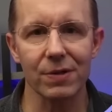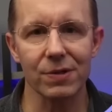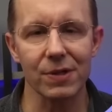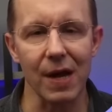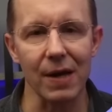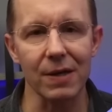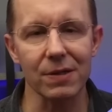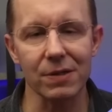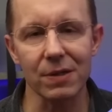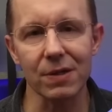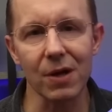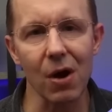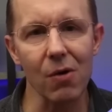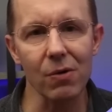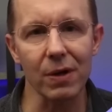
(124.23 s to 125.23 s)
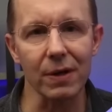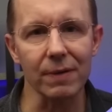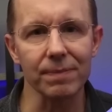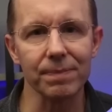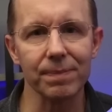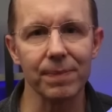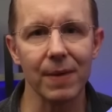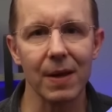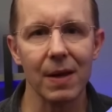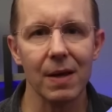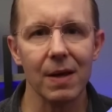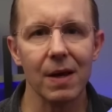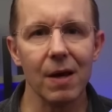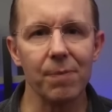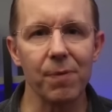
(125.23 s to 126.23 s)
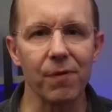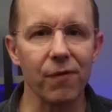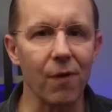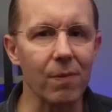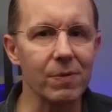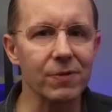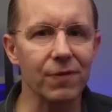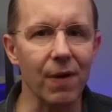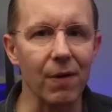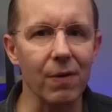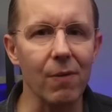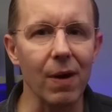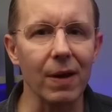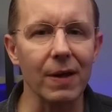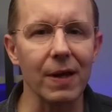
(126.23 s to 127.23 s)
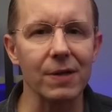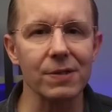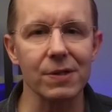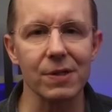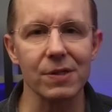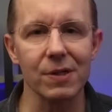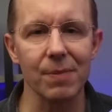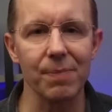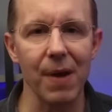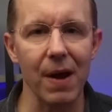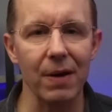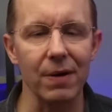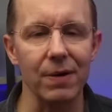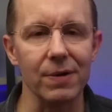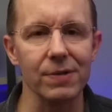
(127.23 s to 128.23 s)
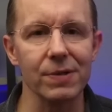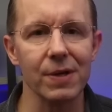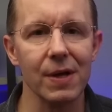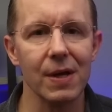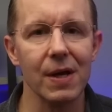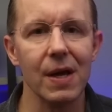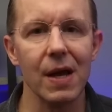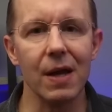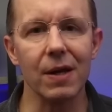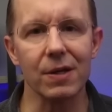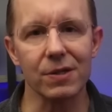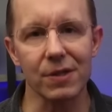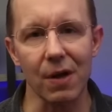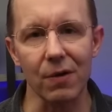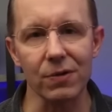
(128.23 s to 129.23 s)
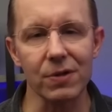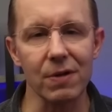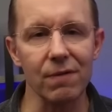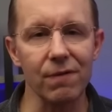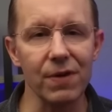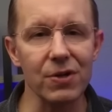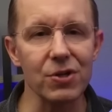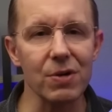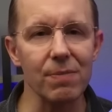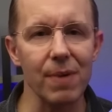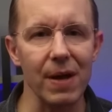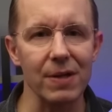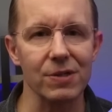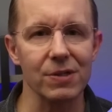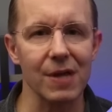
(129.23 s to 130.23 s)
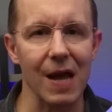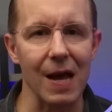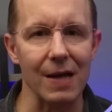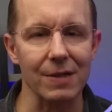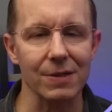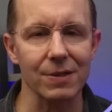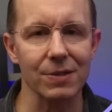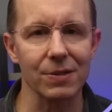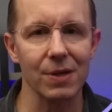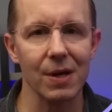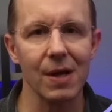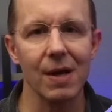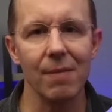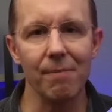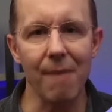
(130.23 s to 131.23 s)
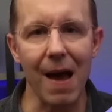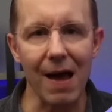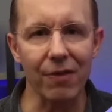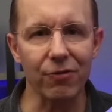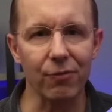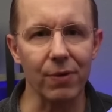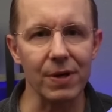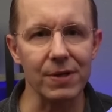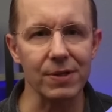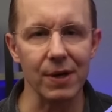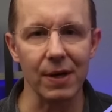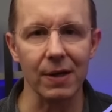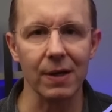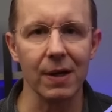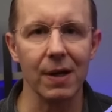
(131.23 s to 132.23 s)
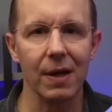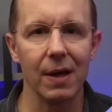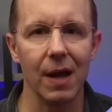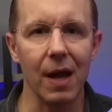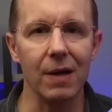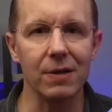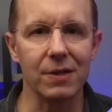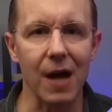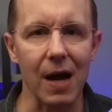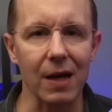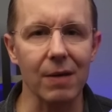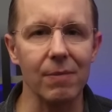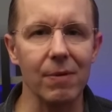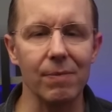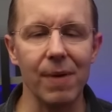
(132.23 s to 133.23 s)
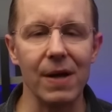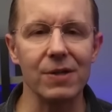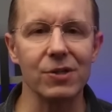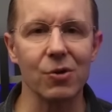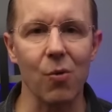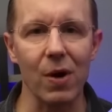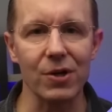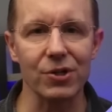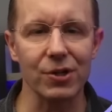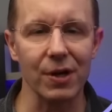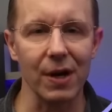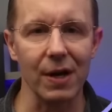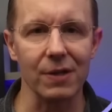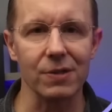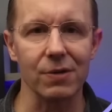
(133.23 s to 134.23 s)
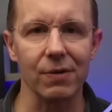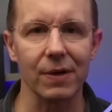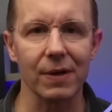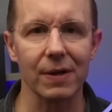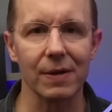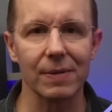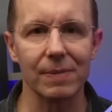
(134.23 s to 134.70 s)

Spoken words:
science, and coding. It performs very well against its competitors. It excels in vision-based tasks, math reasoning, and document-based question answering.